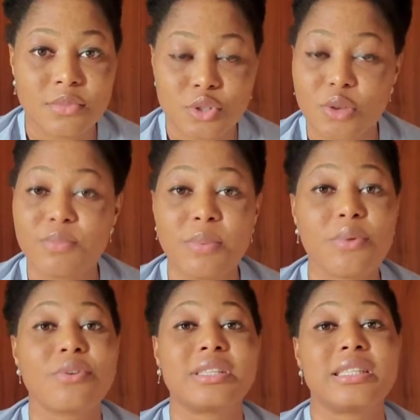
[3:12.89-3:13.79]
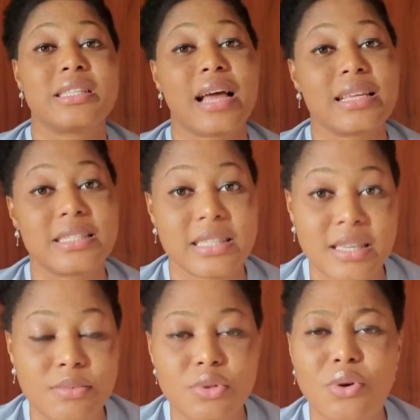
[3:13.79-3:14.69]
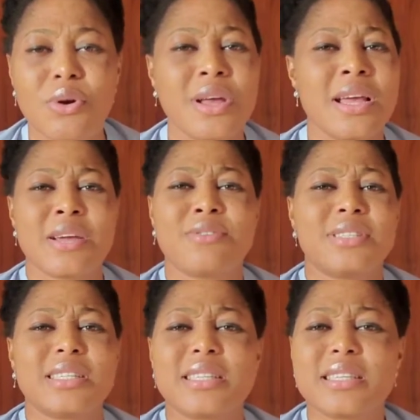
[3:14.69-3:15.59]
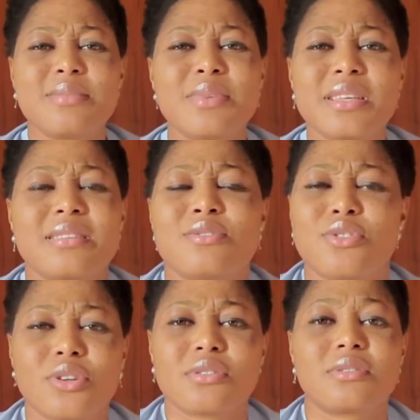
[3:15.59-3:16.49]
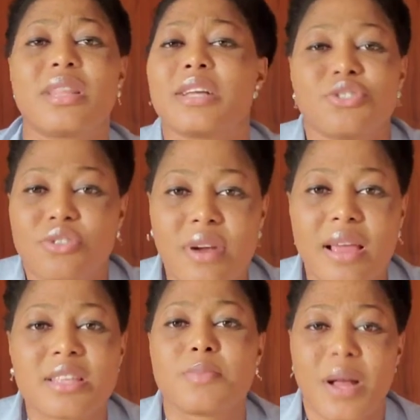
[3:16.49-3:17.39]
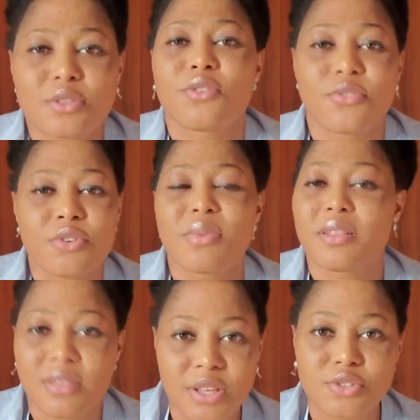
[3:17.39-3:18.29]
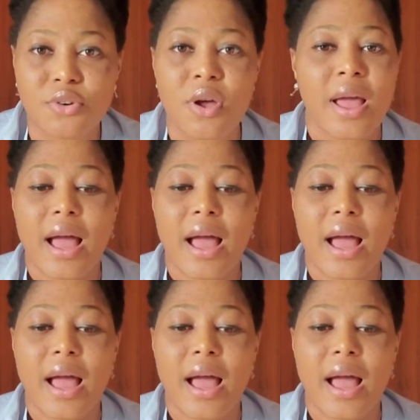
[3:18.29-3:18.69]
Some people criticized him. So criticism is just natural. It's part of human nature.